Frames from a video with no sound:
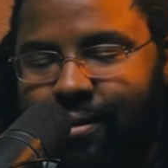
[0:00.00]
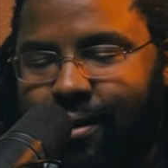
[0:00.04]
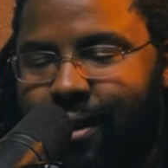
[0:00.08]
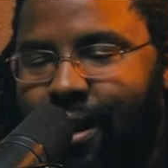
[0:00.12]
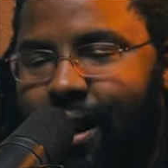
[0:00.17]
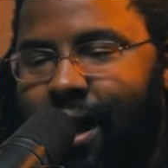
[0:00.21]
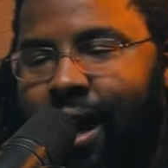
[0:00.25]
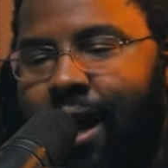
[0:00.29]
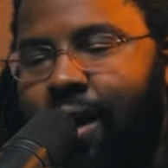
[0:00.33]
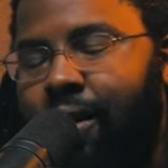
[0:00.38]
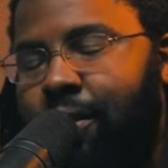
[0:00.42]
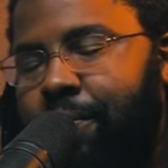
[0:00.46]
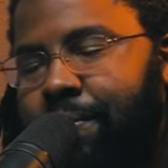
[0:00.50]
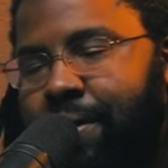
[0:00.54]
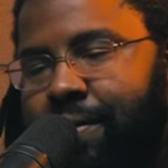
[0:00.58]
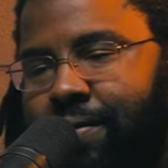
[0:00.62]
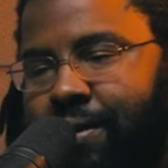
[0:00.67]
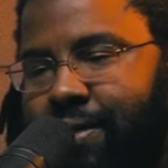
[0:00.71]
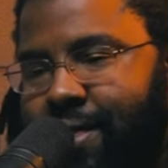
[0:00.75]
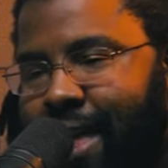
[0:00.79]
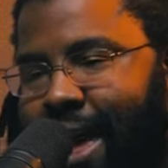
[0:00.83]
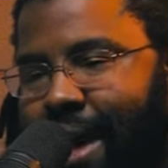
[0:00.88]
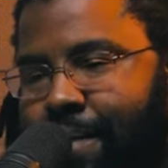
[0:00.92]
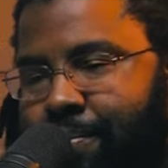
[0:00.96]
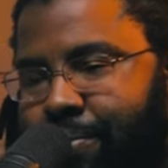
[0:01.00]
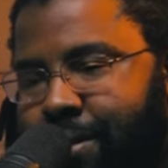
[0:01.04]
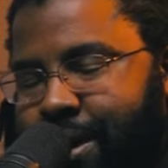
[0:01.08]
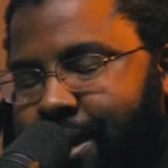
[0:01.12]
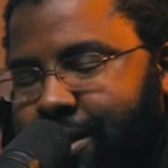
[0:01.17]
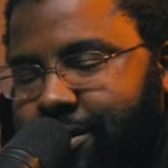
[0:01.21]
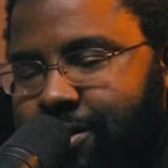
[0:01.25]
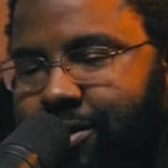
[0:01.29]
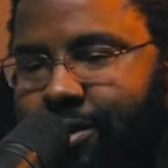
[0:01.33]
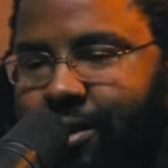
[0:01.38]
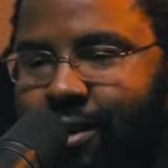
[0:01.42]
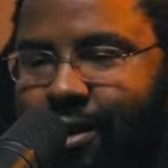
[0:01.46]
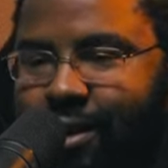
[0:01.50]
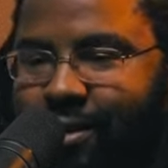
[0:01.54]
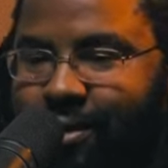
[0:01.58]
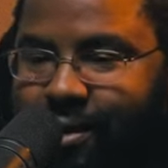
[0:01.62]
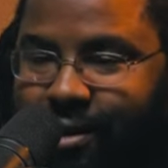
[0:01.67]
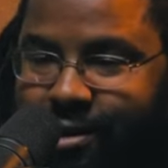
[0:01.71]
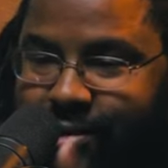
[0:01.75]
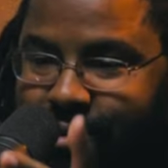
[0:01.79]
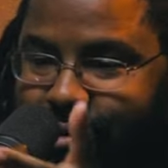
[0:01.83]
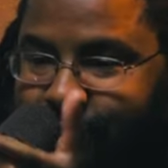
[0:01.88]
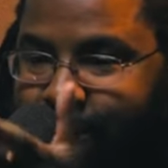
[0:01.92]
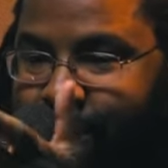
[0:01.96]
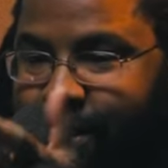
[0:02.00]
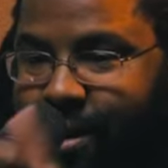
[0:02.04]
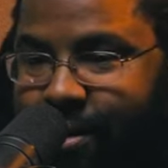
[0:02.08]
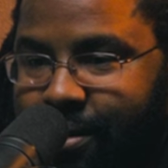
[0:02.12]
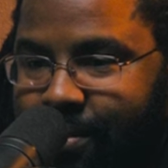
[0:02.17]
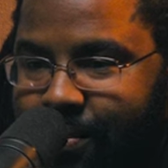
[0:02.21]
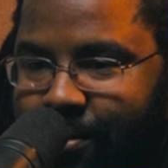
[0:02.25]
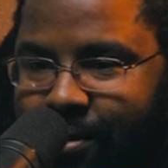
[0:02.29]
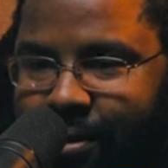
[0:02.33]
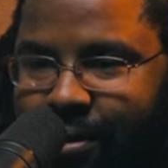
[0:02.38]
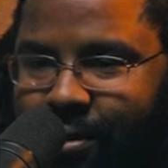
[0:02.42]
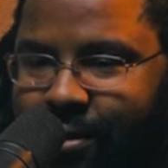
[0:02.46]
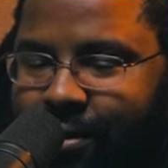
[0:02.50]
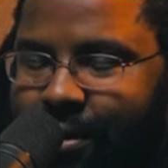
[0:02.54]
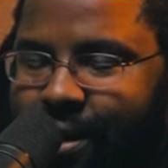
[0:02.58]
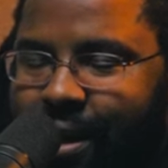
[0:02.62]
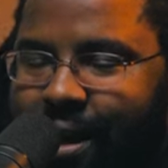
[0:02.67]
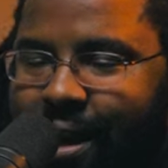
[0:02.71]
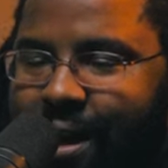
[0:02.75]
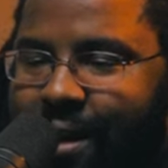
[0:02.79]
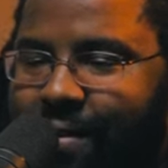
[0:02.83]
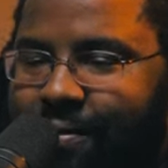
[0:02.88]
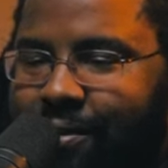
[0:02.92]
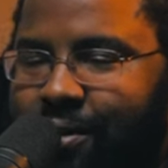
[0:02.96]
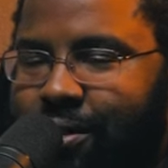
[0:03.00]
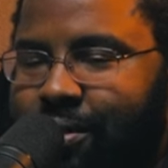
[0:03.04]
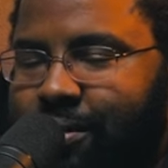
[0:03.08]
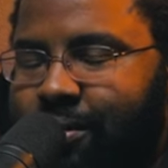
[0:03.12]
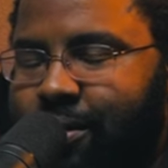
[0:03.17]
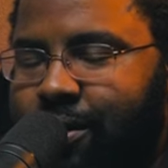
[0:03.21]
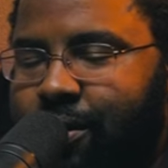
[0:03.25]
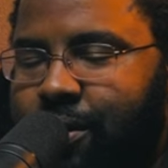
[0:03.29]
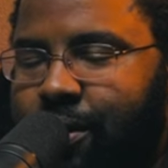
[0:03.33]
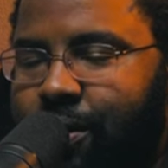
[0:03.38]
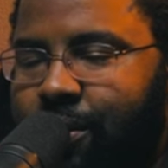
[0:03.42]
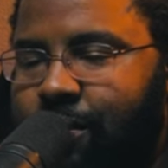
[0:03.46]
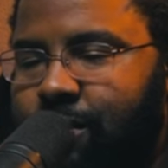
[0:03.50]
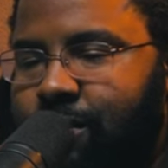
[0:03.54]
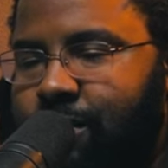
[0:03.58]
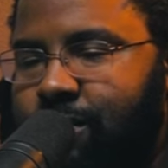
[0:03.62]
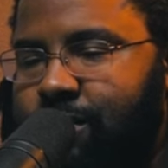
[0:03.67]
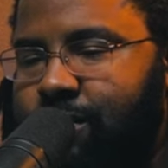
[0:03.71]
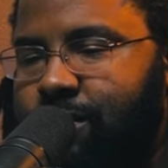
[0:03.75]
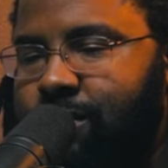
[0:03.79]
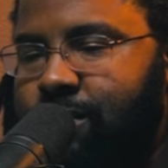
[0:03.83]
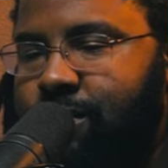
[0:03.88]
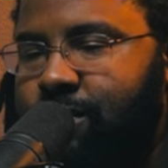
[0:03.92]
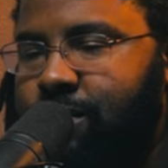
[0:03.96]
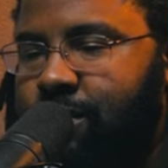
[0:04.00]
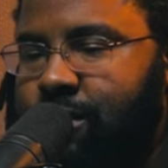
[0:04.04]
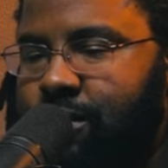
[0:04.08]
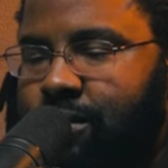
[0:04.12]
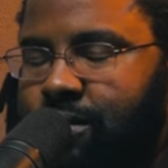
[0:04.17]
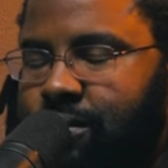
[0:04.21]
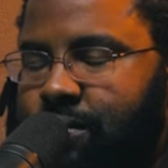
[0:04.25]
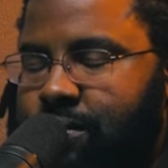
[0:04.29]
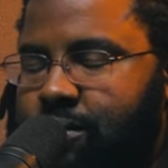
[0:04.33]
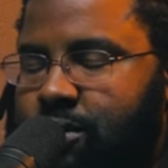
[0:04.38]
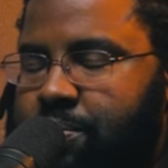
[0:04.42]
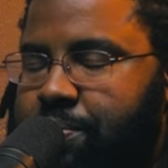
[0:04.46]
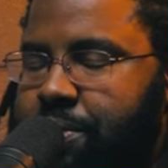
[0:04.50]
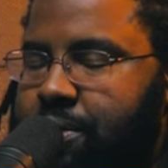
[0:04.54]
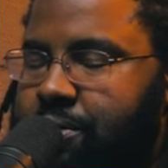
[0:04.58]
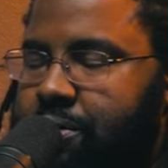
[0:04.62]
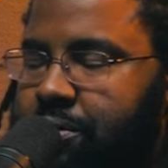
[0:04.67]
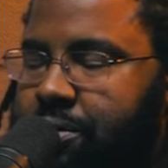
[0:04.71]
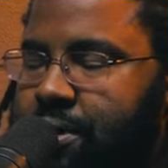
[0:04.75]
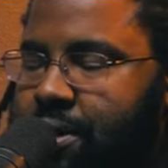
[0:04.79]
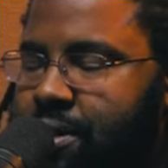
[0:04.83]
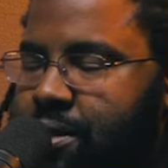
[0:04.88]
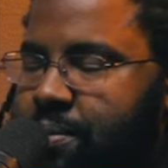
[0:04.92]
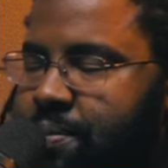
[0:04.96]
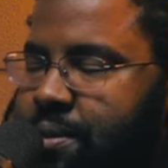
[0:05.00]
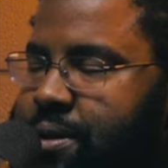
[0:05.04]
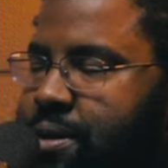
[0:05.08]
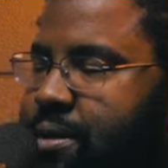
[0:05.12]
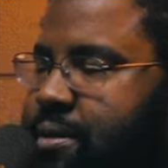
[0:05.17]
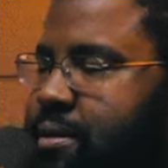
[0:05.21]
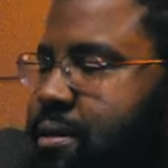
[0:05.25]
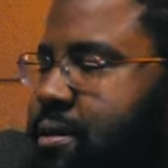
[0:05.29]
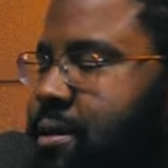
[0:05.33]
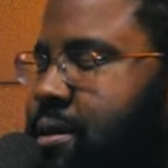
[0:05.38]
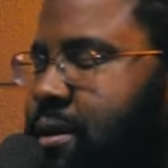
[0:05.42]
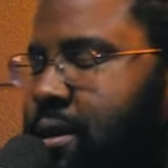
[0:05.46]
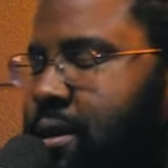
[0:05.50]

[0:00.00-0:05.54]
I hope even that picture, and there's another book I have on, you know, just spiritual disciplines.